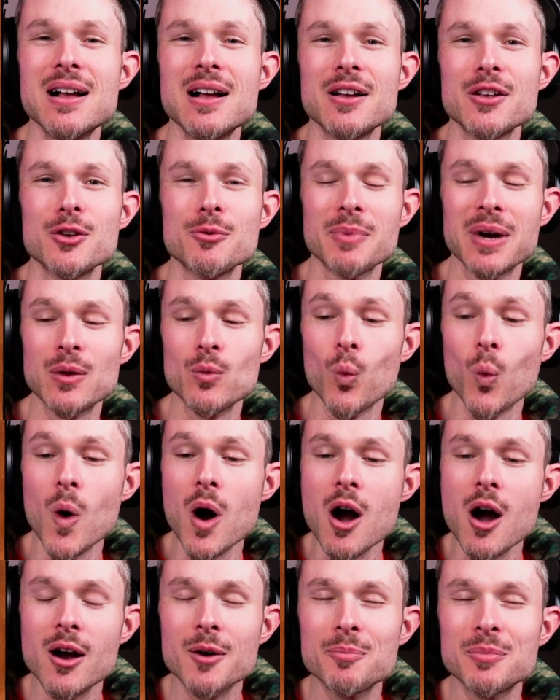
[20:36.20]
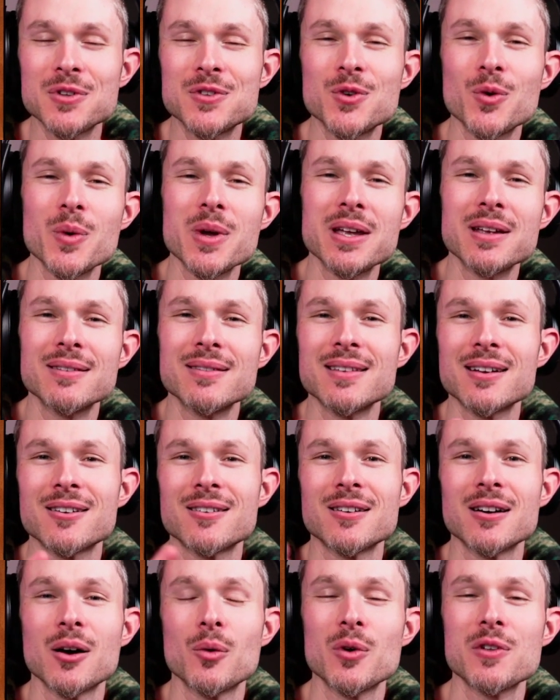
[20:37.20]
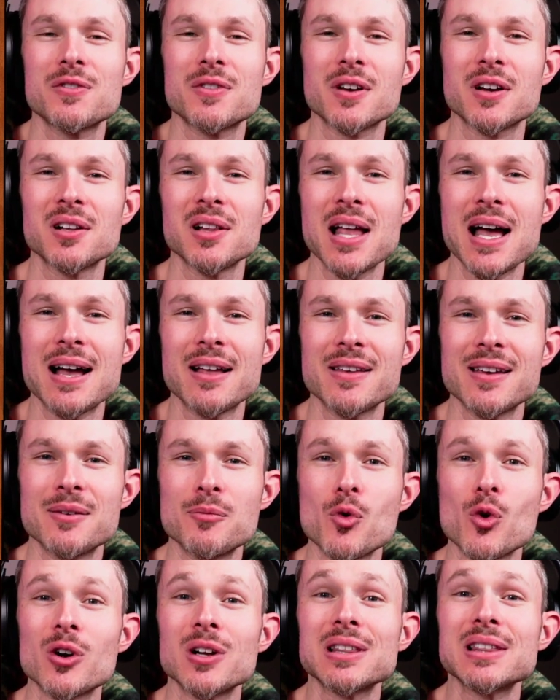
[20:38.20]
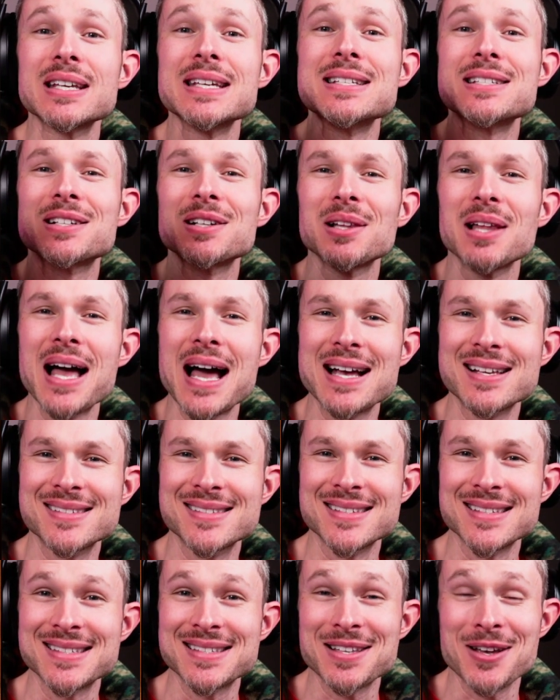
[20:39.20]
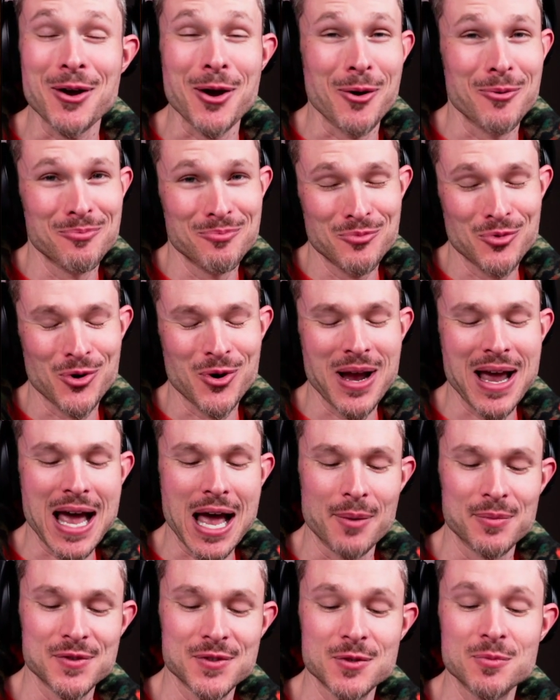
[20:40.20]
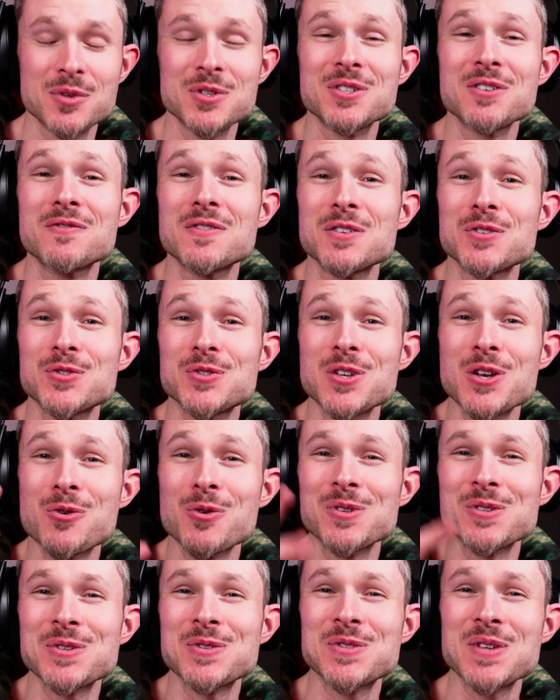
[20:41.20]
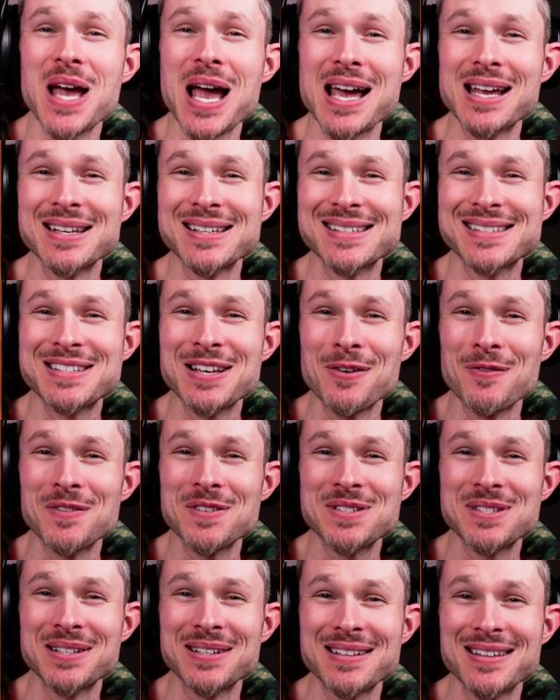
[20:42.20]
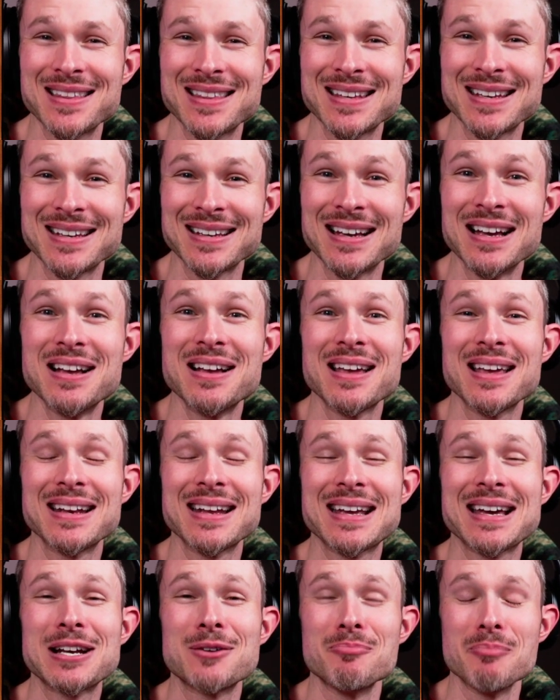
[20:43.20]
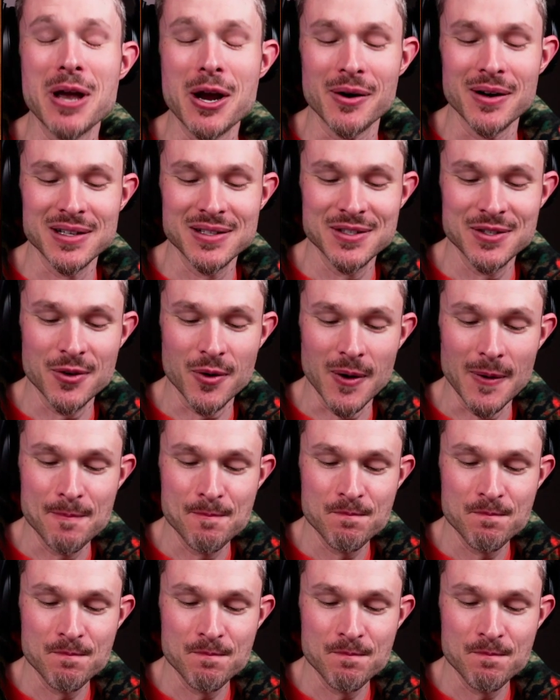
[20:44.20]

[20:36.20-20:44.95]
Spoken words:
walk between or with the more elite classes there, perhaps. Especially if this secret society stuff is any kind of merit to it.